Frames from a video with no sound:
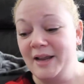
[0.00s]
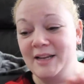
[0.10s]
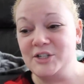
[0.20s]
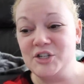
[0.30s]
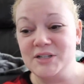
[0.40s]

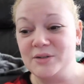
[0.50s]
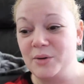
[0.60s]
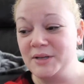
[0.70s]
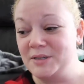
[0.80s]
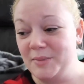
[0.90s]
It's just
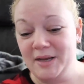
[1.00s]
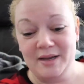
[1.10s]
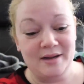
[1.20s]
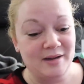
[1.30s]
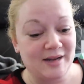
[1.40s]
going to
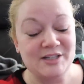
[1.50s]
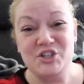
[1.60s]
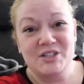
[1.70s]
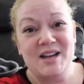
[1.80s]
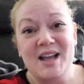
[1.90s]
be, it's
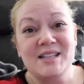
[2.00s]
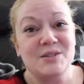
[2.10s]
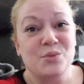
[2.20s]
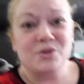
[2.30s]
just us.